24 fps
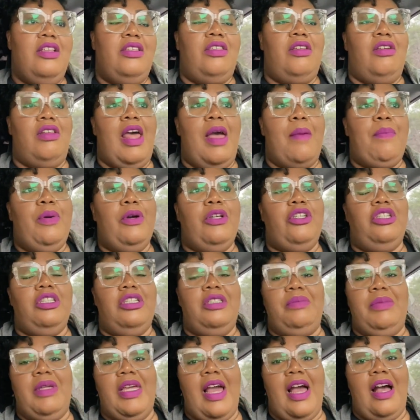So that
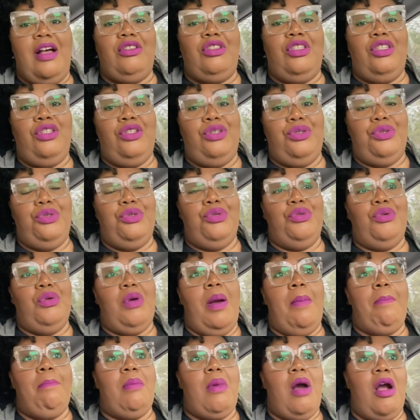pushes me out to
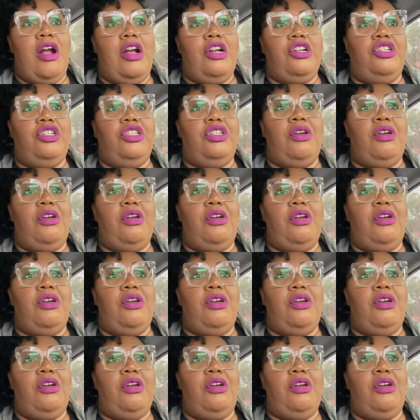March.